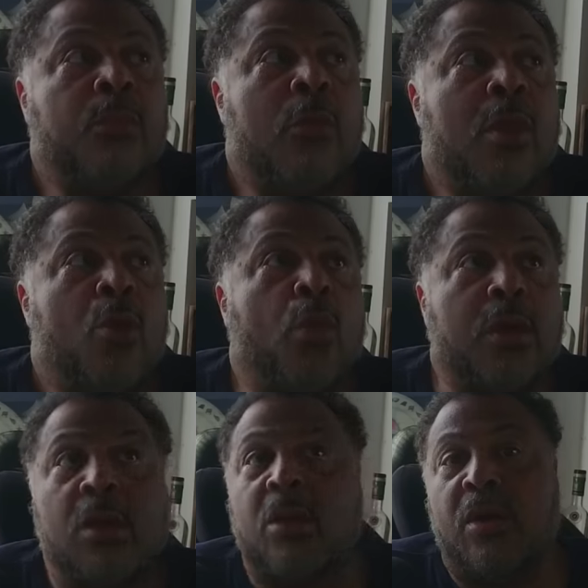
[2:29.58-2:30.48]
We're
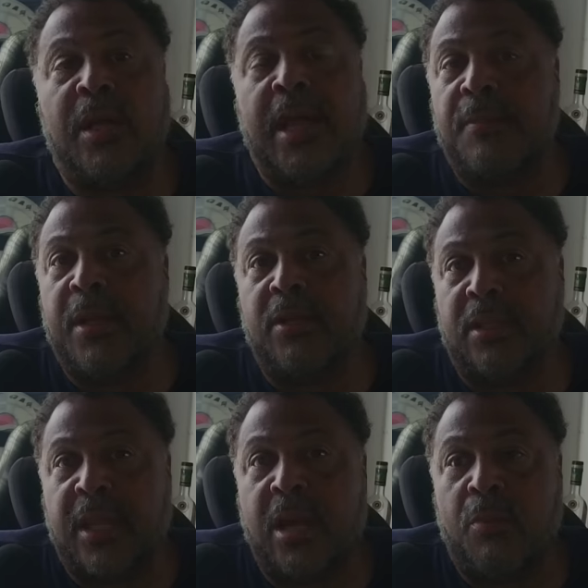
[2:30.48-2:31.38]
going to learn a lot about the
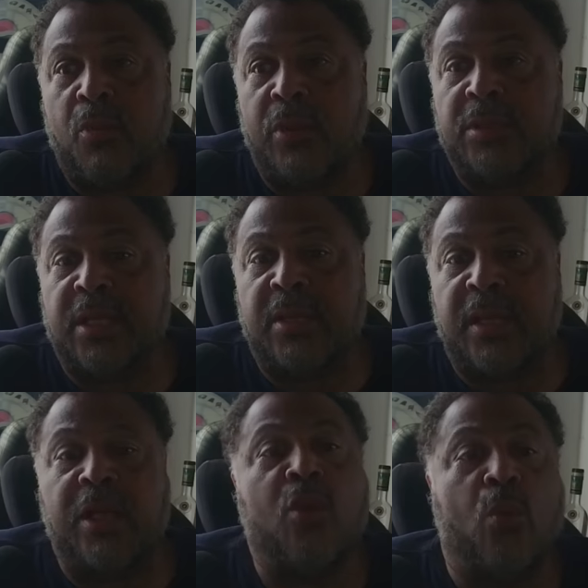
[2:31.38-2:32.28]
Cowboys and the
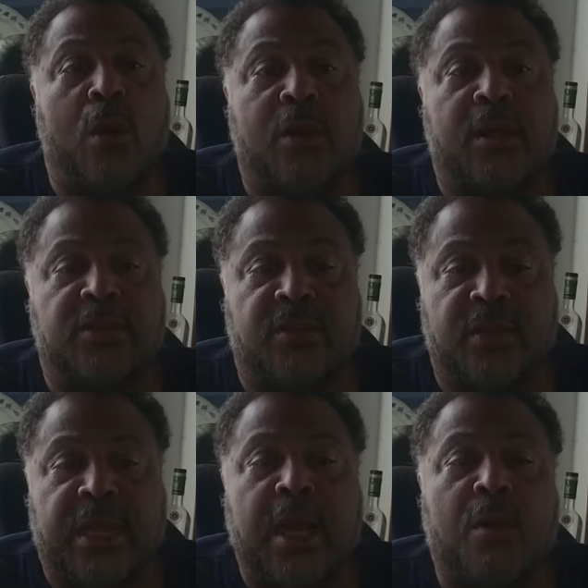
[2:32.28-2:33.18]
inner workings of the
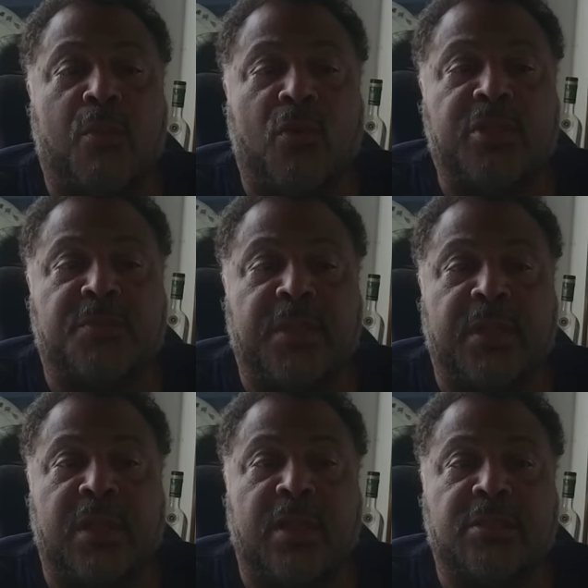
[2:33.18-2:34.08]
Cowboys
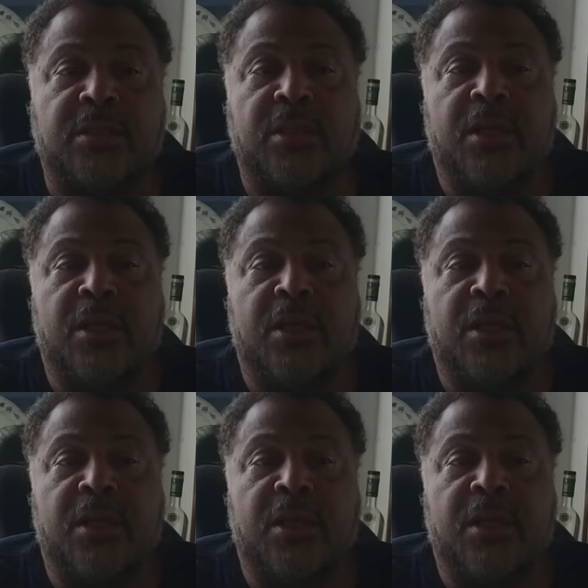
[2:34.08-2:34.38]
because